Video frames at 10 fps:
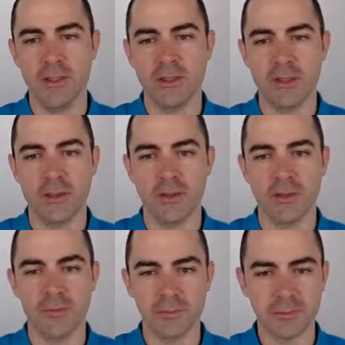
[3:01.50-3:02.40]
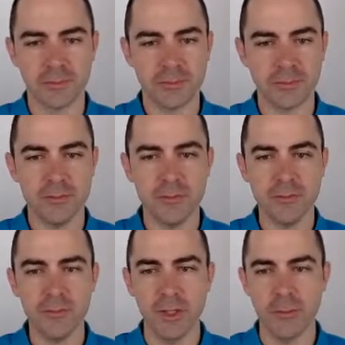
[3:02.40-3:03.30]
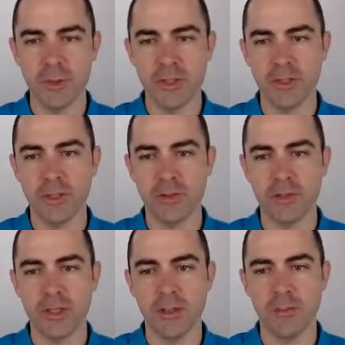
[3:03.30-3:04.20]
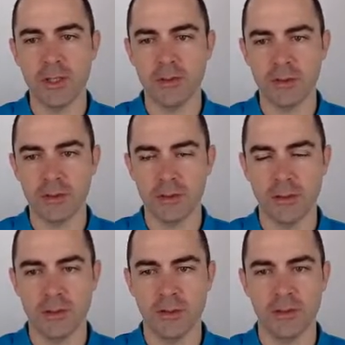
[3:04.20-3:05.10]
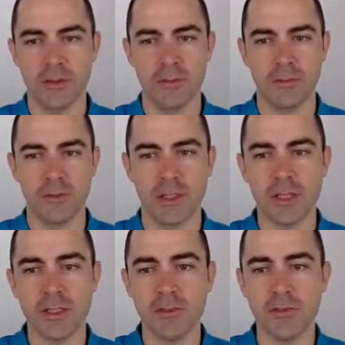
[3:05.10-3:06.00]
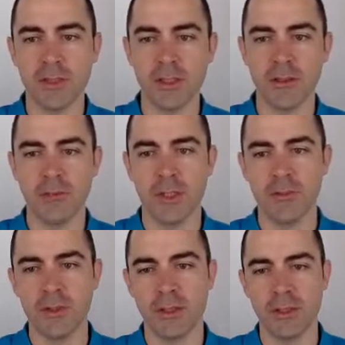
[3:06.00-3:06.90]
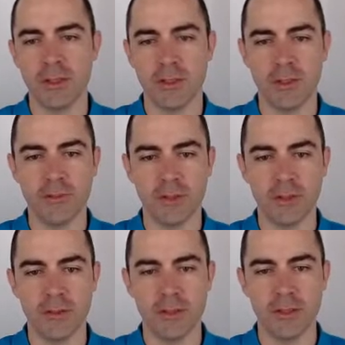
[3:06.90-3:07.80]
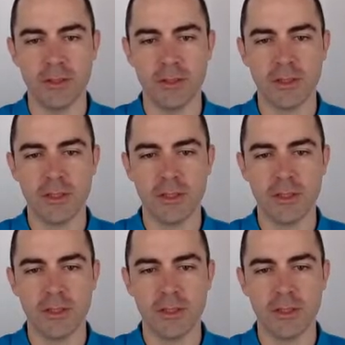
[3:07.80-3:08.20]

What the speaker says: the sensor. And we just need to care about classifying maybe the different events